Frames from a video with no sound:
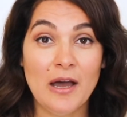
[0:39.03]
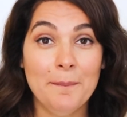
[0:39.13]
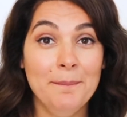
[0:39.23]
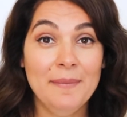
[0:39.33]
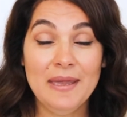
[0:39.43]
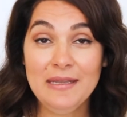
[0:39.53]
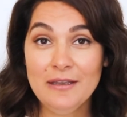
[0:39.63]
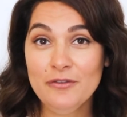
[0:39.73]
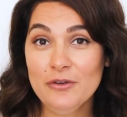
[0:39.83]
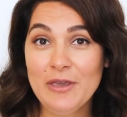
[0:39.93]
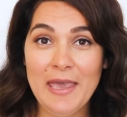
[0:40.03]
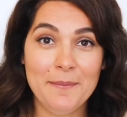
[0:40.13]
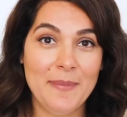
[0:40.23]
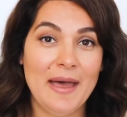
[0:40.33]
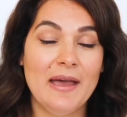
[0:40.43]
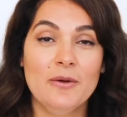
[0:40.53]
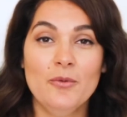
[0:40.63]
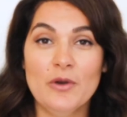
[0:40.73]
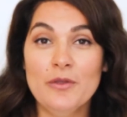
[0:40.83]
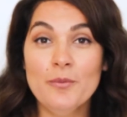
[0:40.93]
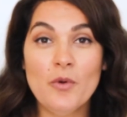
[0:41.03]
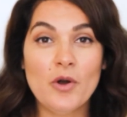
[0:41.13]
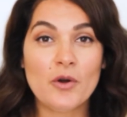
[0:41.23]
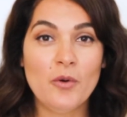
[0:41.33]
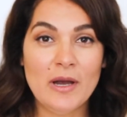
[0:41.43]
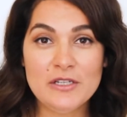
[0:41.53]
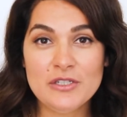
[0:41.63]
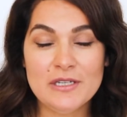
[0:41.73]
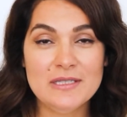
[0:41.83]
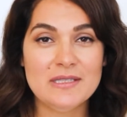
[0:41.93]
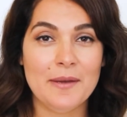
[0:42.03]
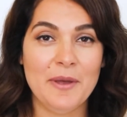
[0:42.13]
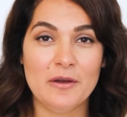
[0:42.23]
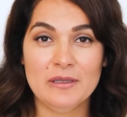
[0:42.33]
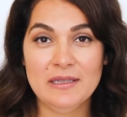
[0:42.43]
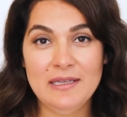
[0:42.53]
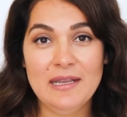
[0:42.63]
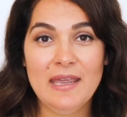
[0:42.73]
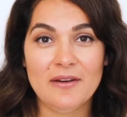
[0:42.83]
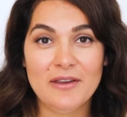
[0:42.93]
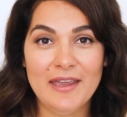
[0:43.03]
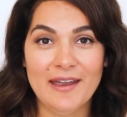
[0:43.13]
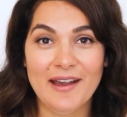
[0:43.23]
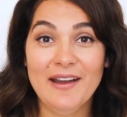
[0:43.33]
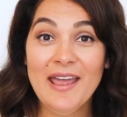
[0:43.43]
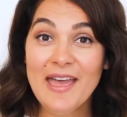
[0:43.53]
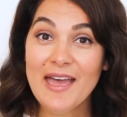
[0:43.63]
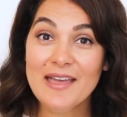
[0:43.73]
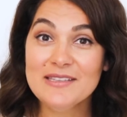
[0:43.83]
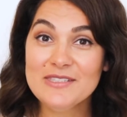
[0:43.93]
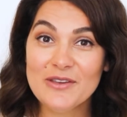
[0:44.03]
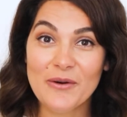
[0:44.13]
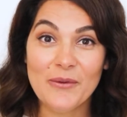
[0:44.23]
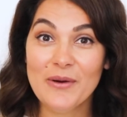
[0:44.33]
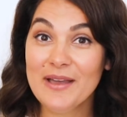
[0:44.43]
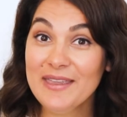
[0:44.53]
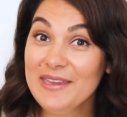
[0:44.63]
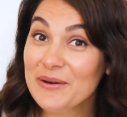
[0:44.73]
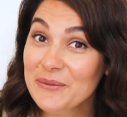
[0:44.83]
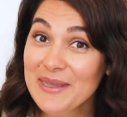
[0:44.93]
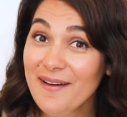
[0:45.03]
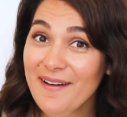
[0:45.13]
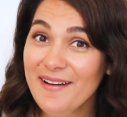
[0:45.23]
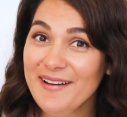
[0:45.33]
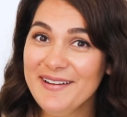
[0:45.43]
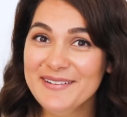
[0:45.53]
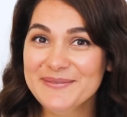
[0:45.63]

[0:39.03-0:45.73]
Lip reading: Many of you came back with more questions about clean hair care, and so here we are.